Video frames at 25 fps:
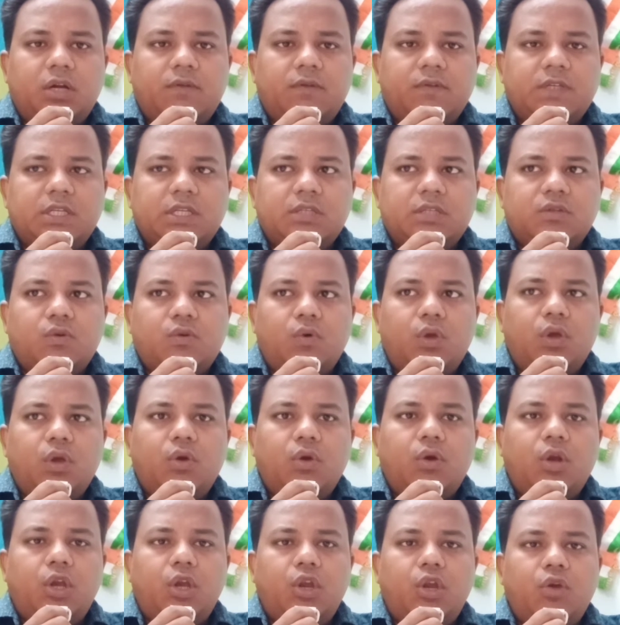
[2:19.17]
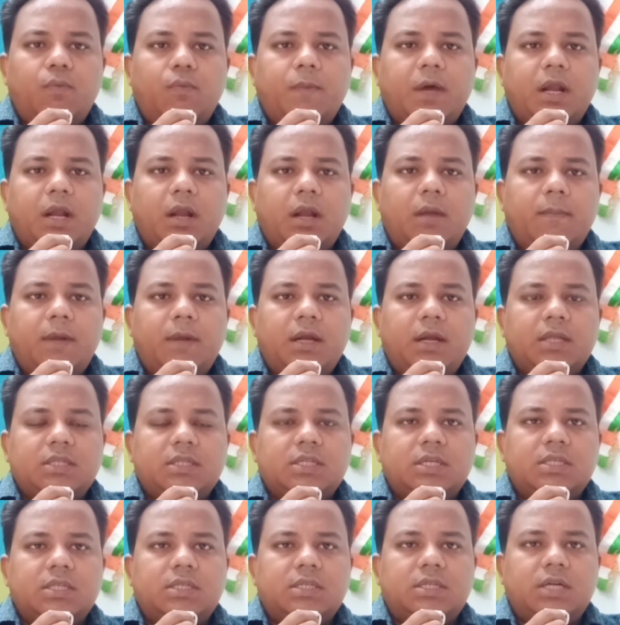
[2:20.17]
which is going on, new parliament is
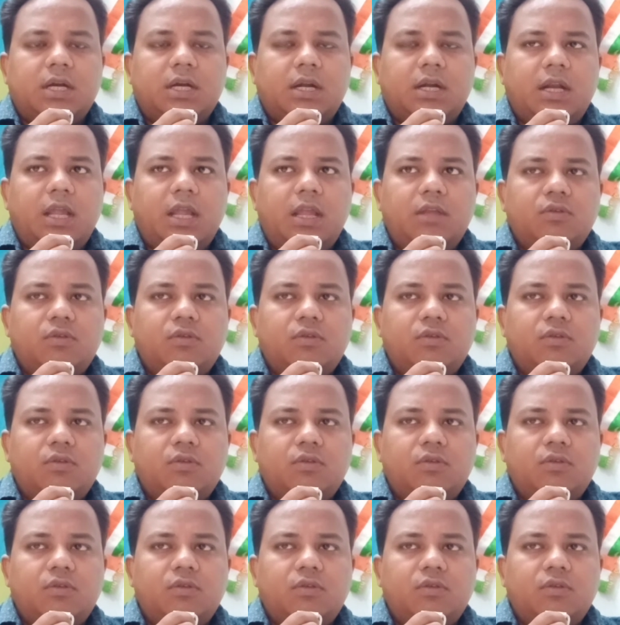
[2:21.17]
constructing.